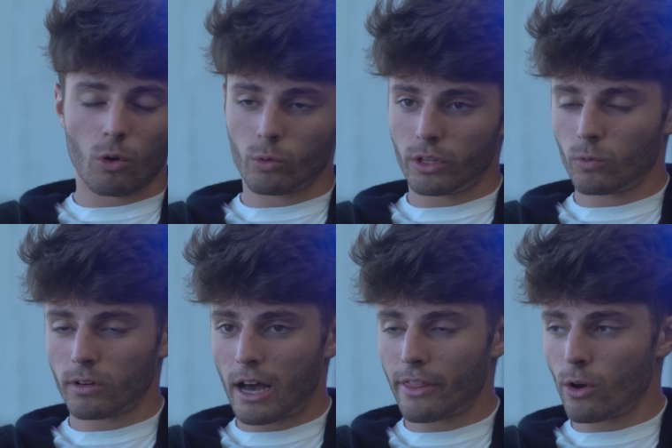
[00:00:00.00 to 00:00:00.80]

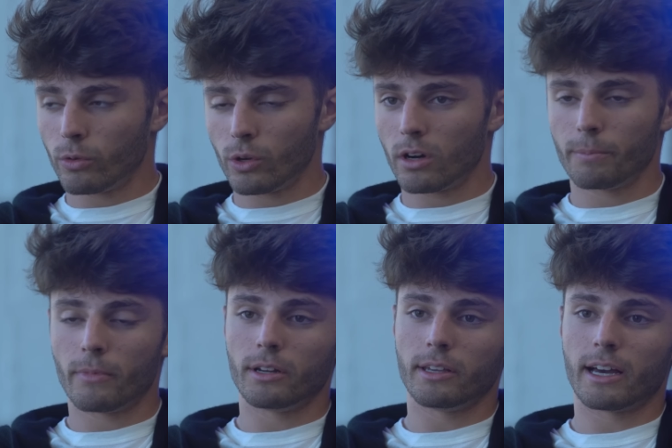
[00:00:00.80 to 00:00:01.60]
only how they only want
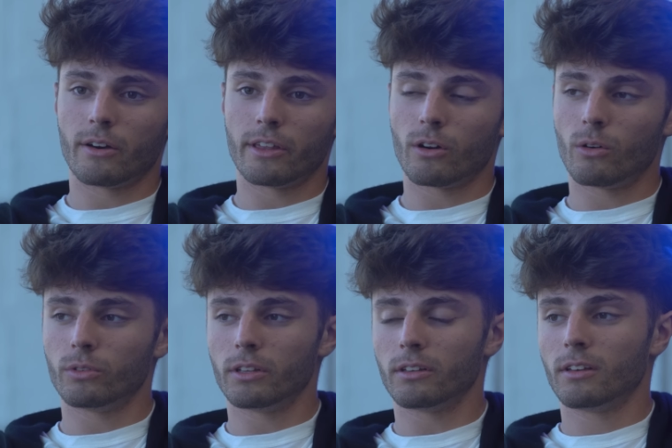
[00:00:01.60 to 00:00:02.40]
money, how they
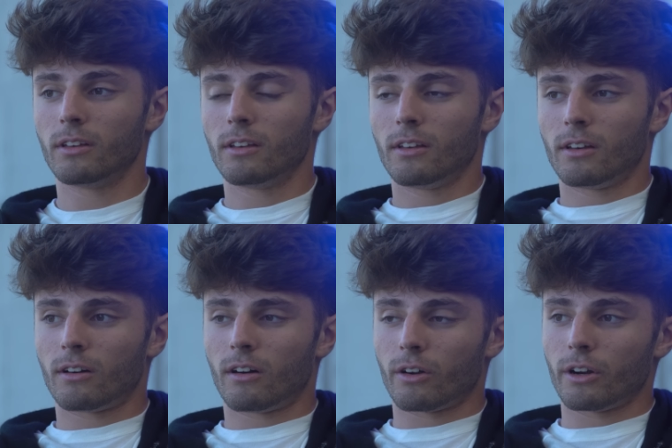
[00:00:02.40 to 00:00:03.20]
only
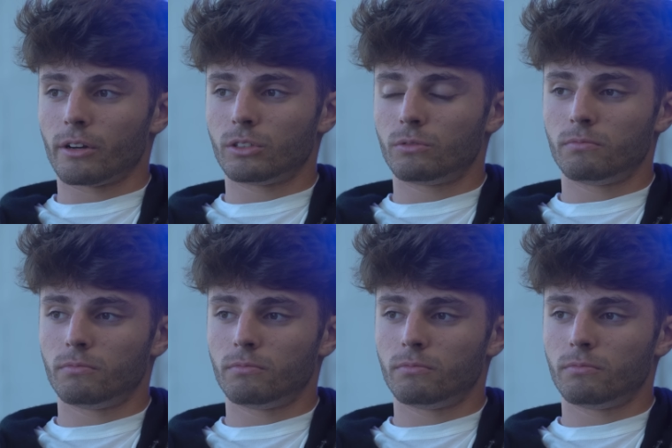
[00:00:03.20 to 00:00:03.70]
are